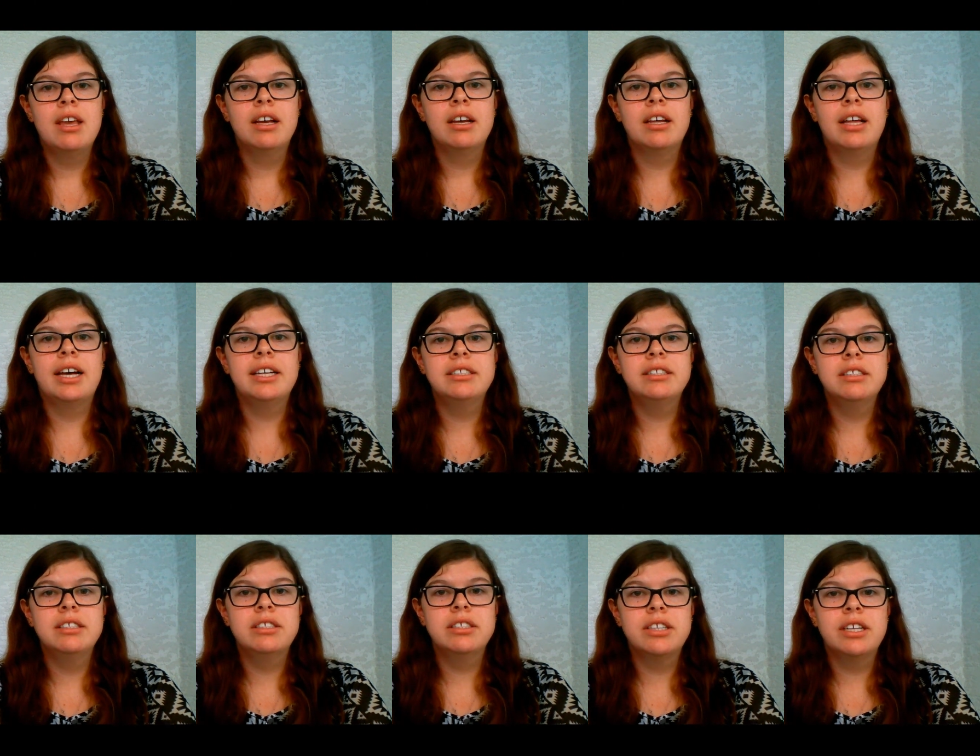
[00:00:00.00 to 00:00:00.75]
Class
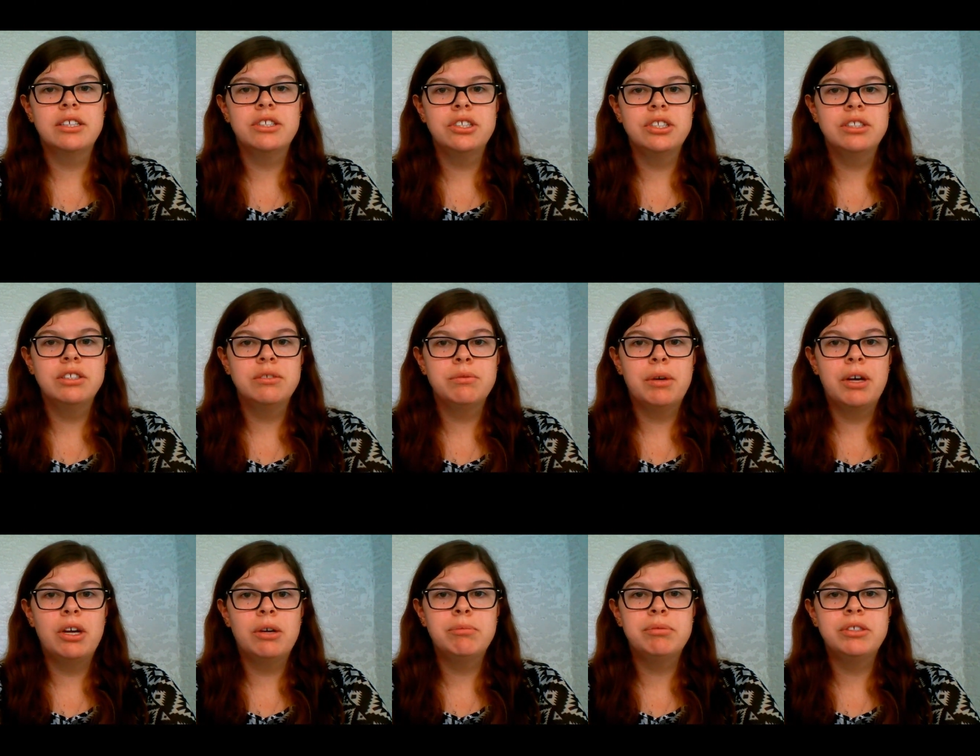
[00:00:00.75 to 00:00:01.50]
discussions will
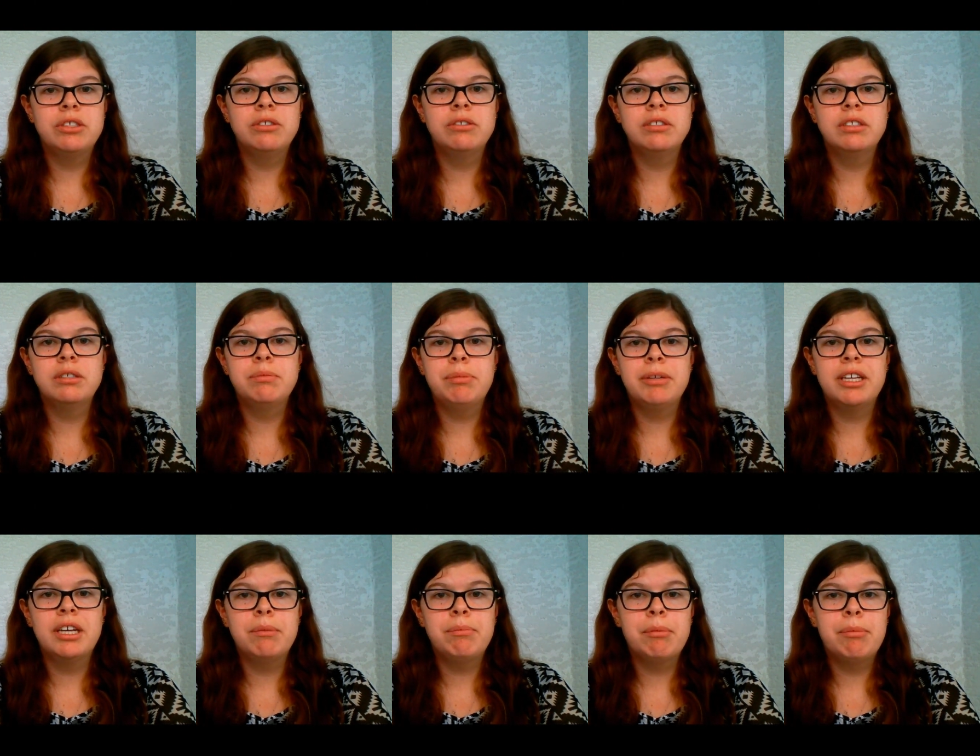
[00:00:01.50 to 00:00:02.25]
help students speak
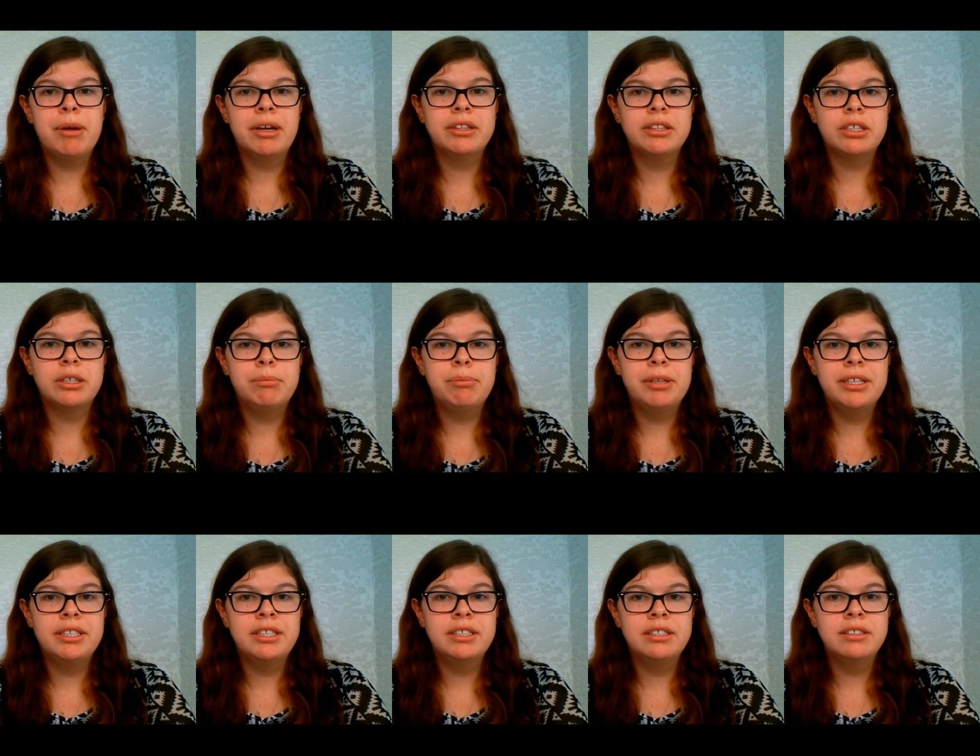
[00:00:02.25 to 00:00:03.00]
up about their
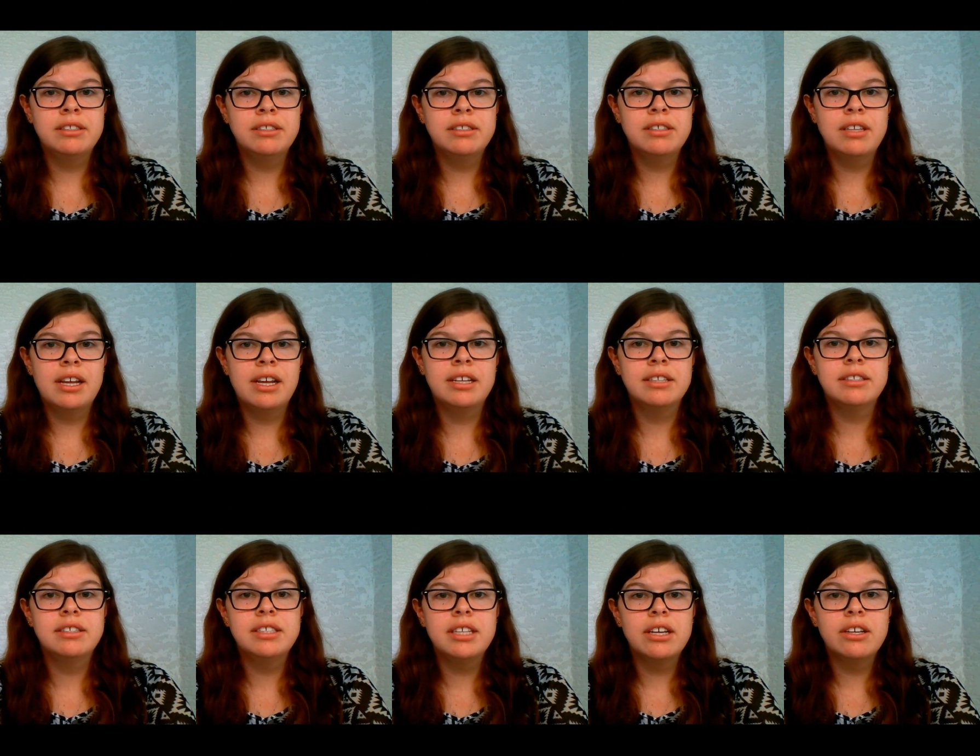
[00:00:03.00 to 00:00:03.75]
opinions and
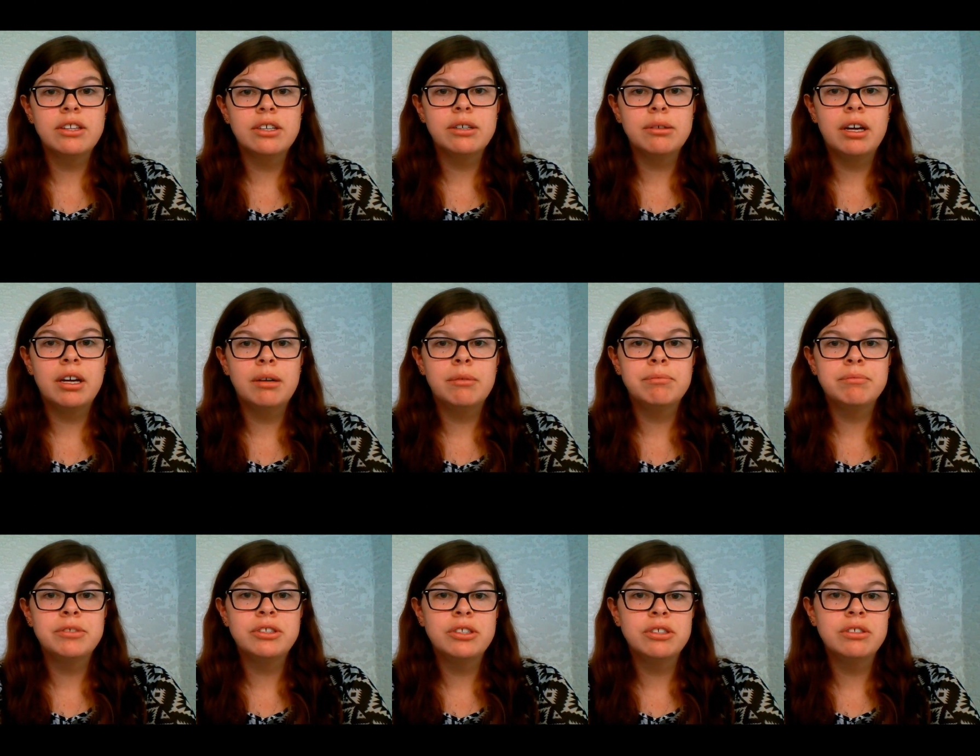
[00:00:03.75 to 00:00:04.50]
see other
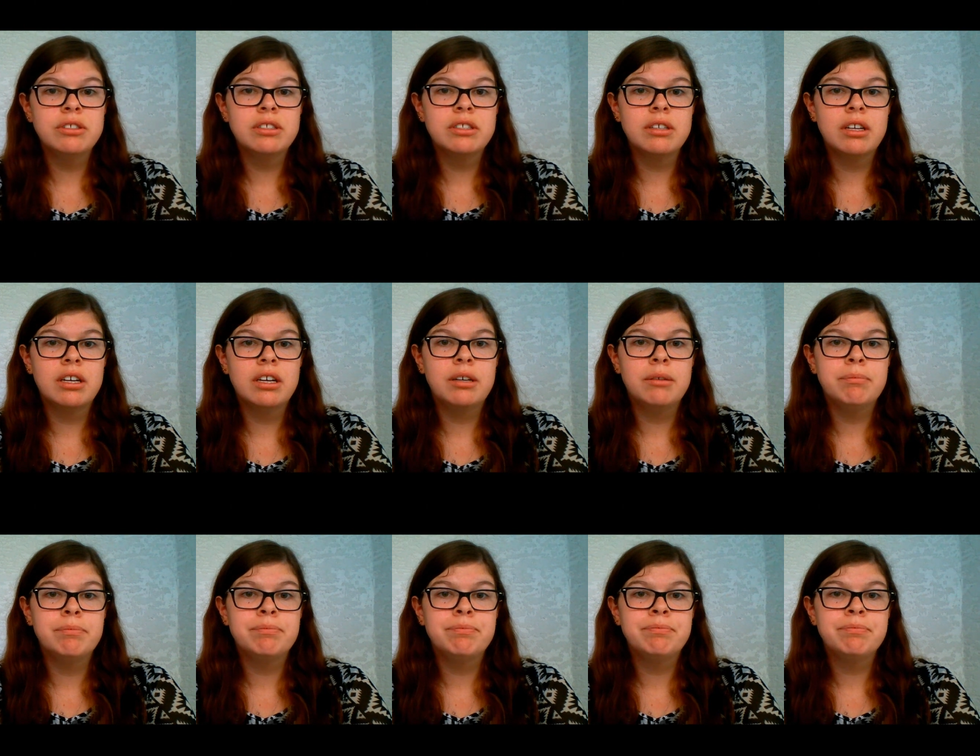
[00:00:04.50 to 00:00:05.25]
students'
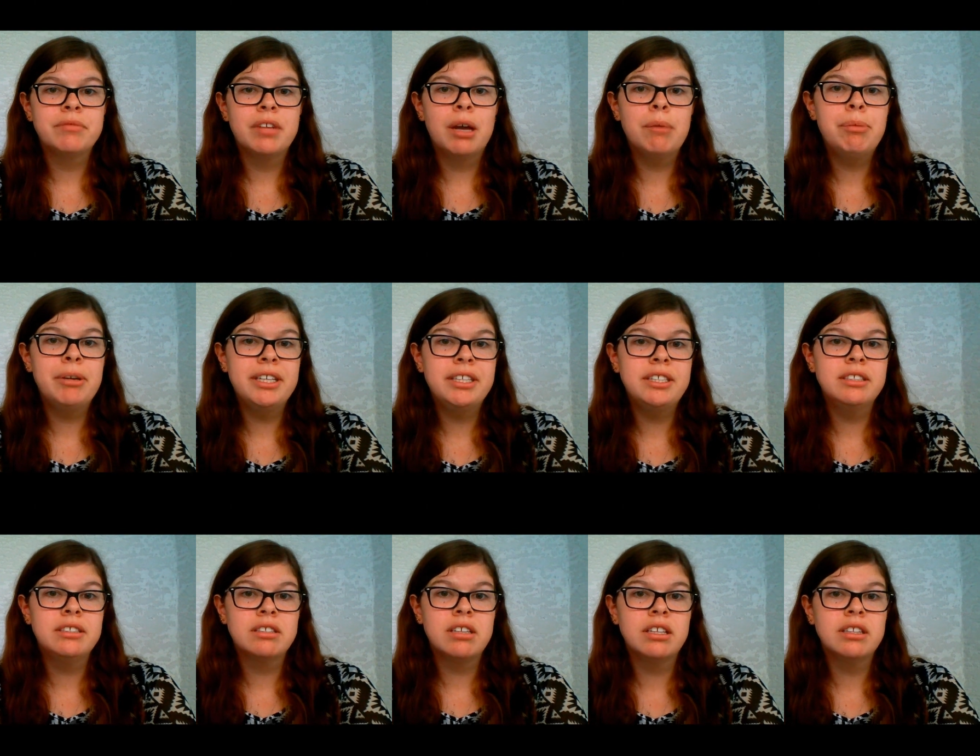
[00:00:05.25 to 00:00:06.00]

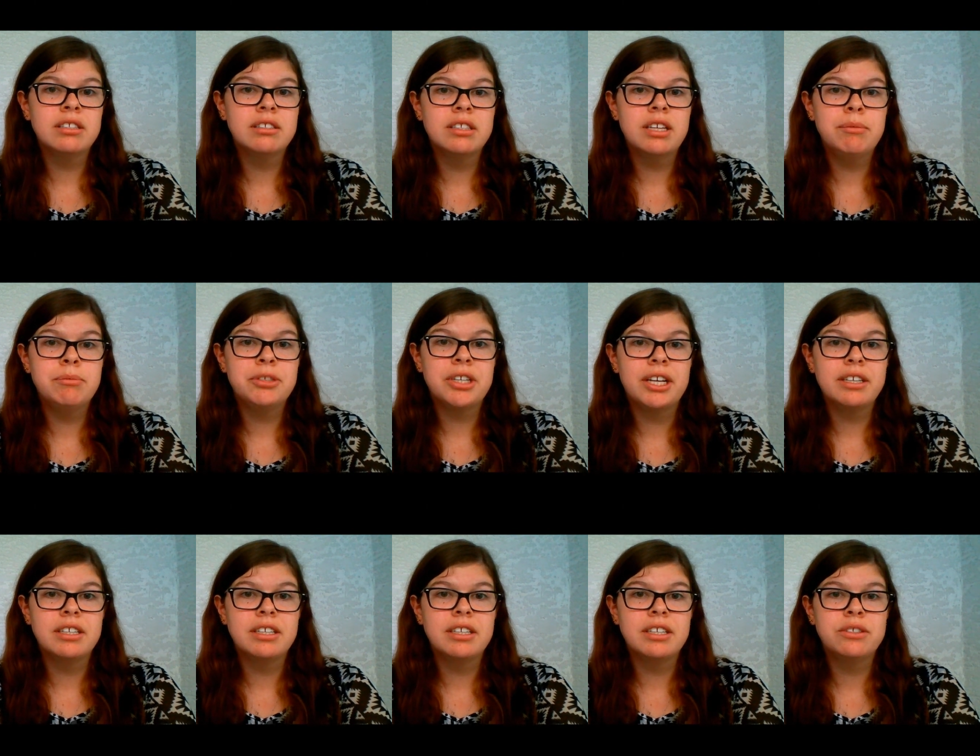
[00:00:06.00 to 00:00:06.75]
opinions on the
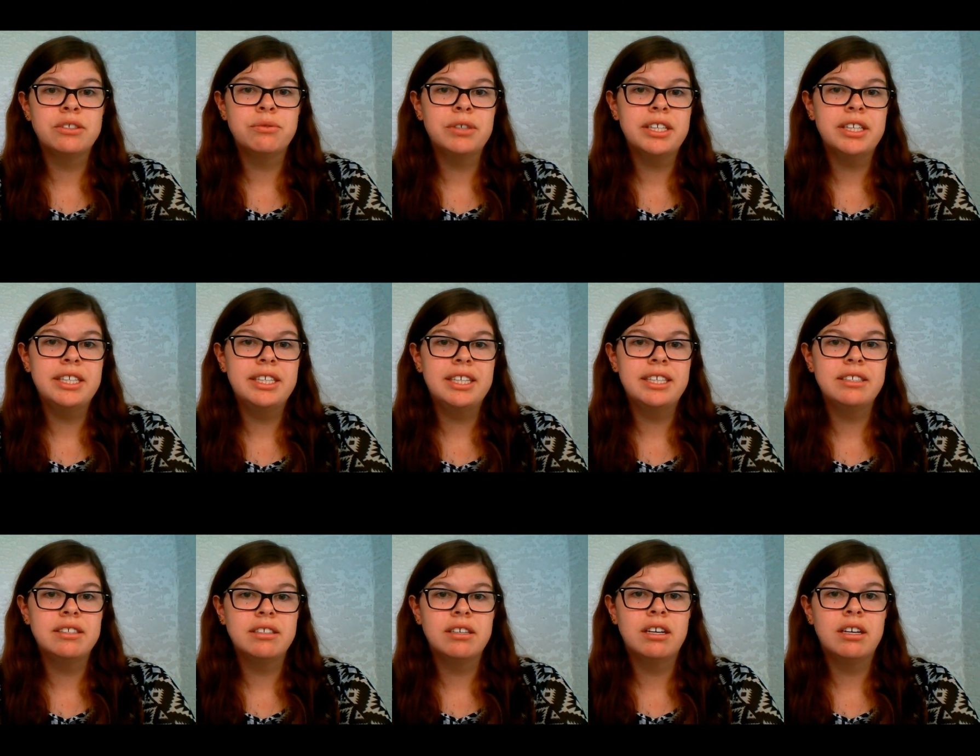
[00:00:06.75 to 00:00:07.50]
subjects. It's really
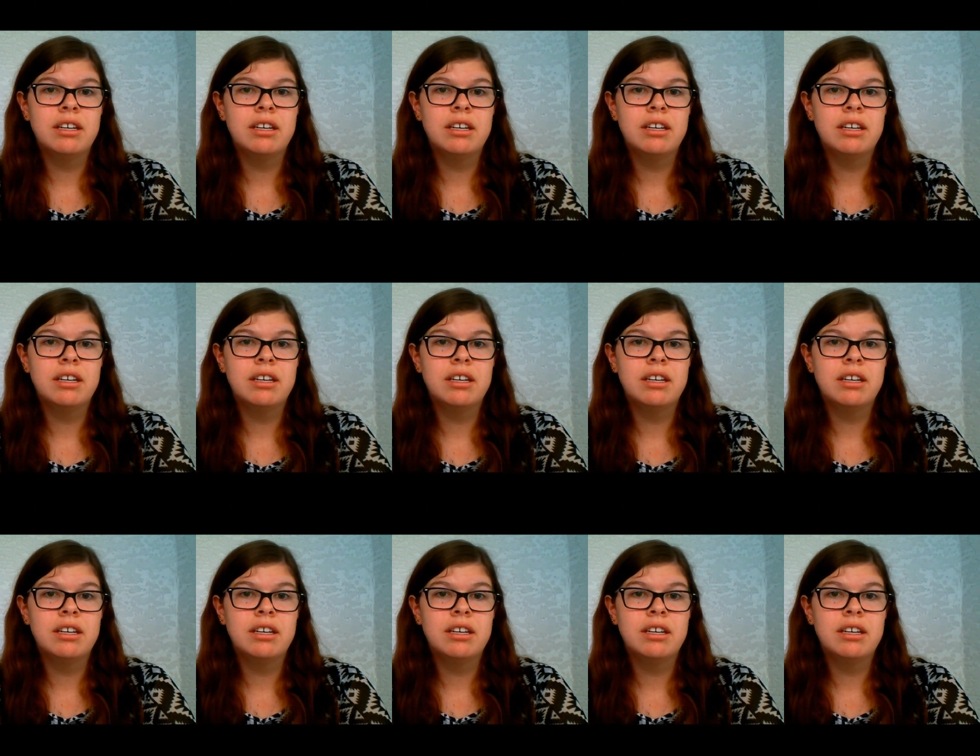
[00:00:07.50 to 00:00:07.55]
nice